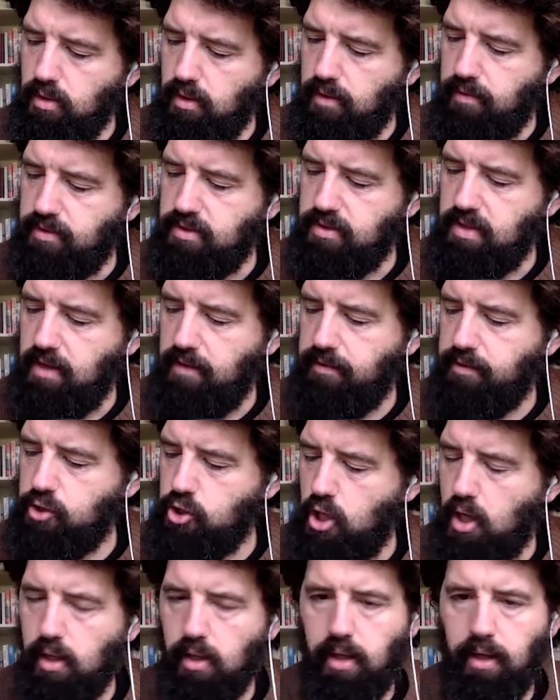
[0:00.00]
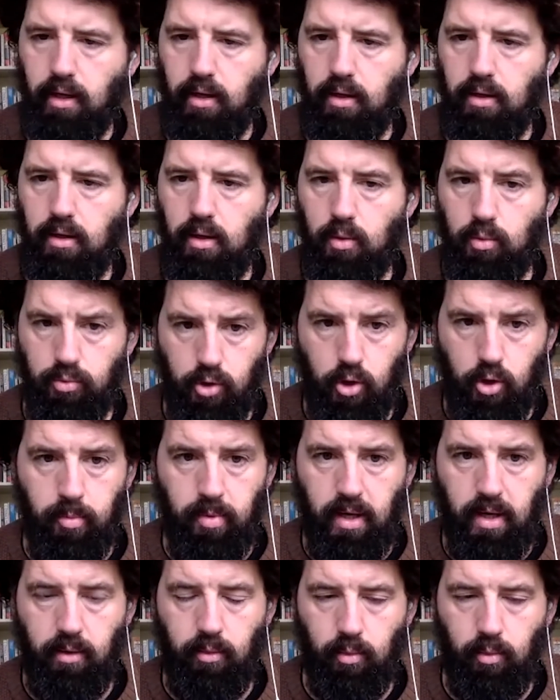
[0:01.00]
if Steph shot like a
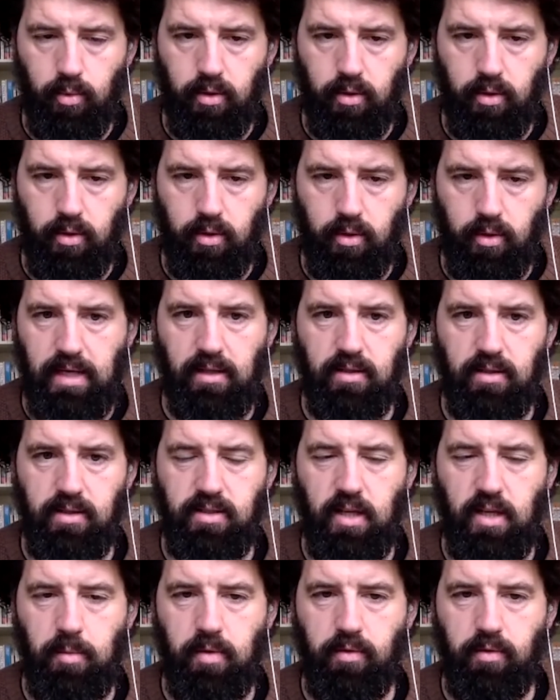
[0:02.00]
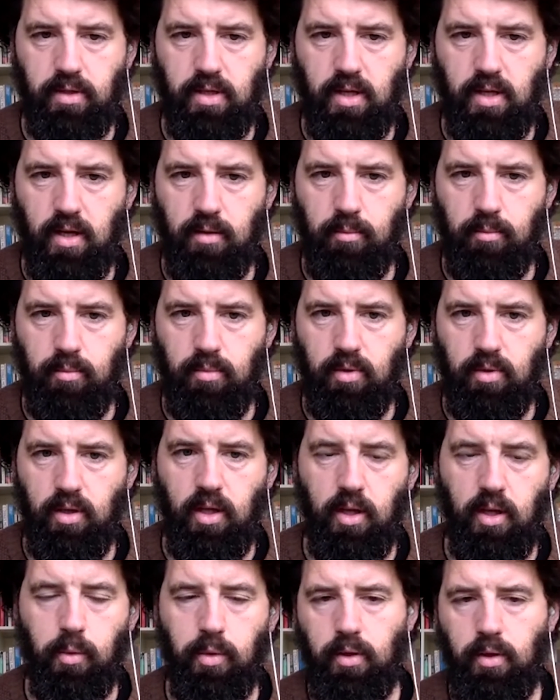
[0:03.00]
robot, where it was exactly the same every time,
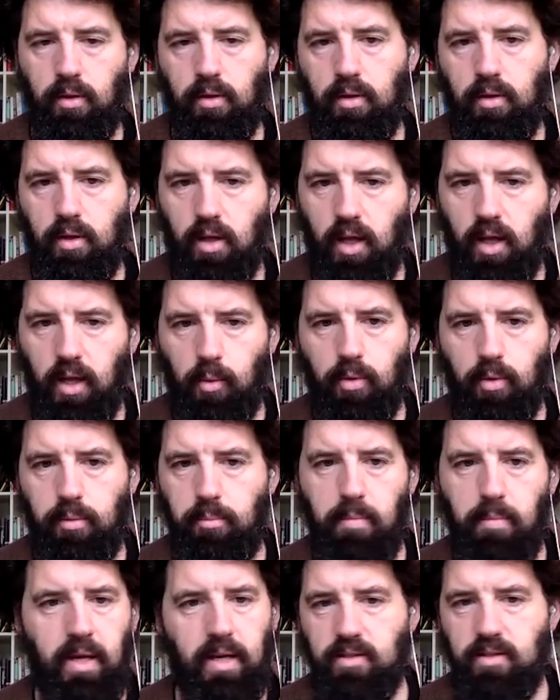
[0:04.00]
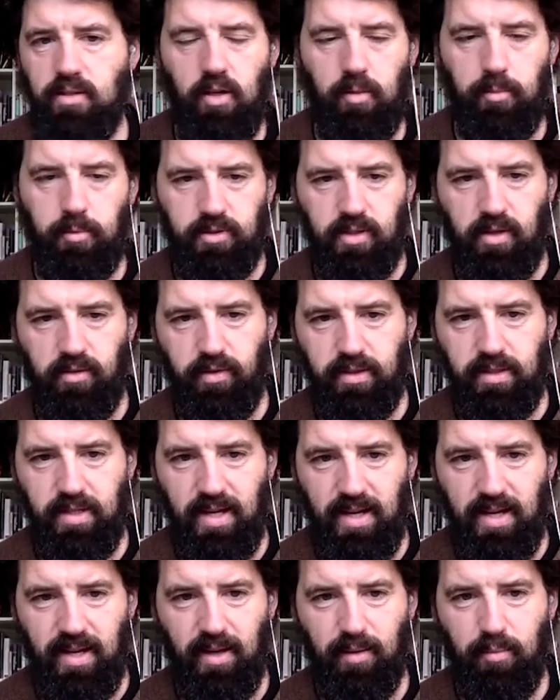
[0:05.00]
he would miss almost every
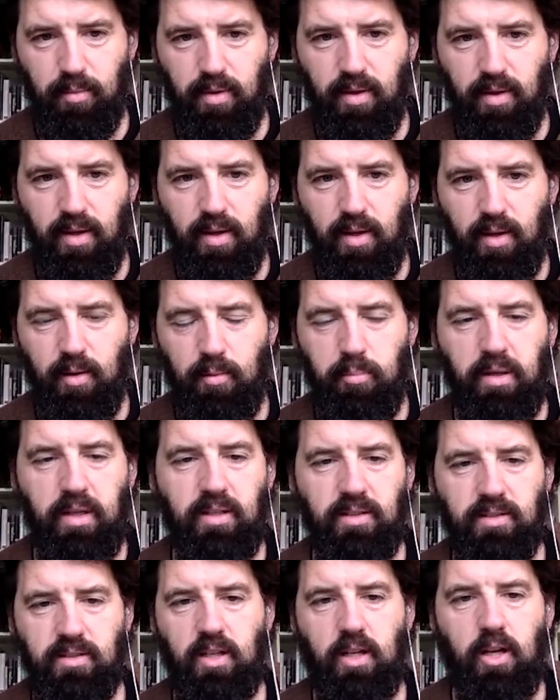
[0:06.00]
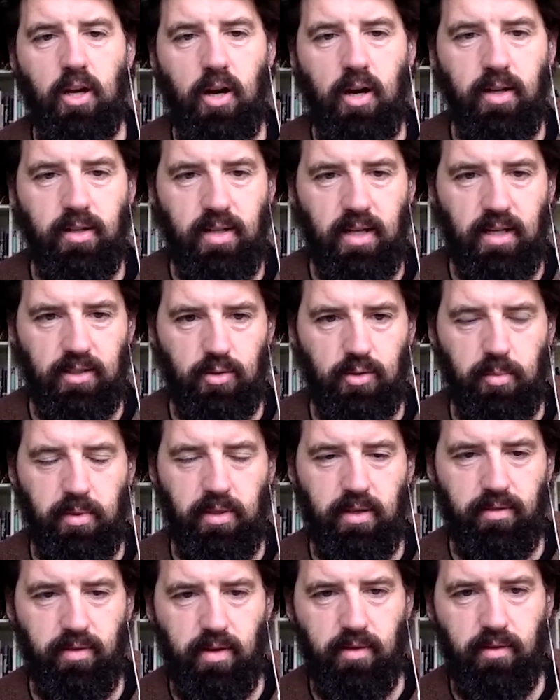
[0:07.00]
time because the context will be
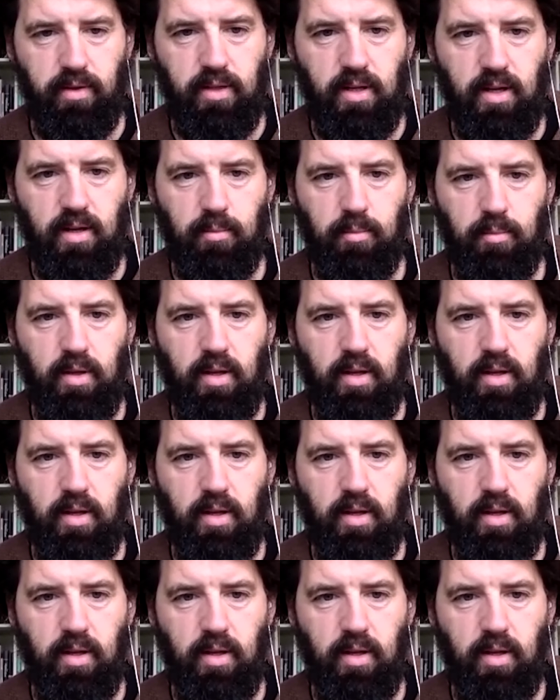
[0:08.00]
different every time.